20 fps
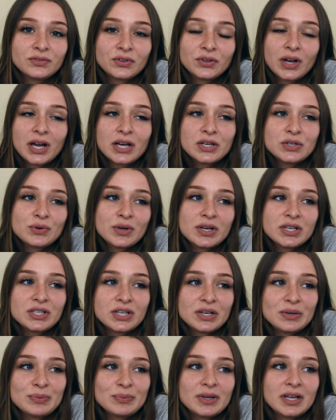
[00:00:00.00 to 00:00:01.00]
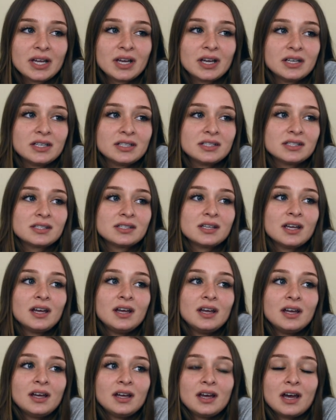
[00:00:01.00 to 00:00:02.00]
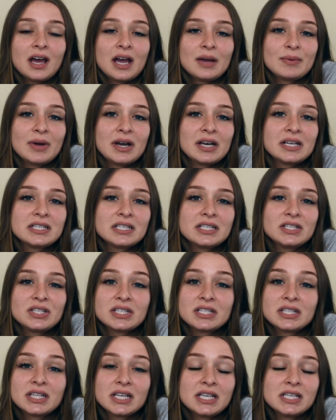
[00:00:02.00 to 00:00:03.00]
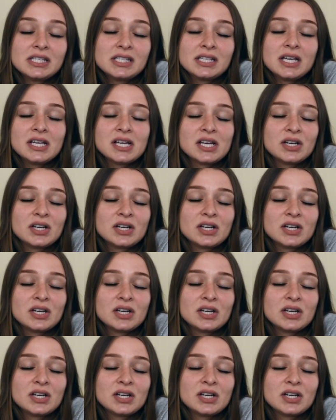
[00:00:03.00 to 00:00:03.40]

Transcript: for graduation because I'm honestly just lazy.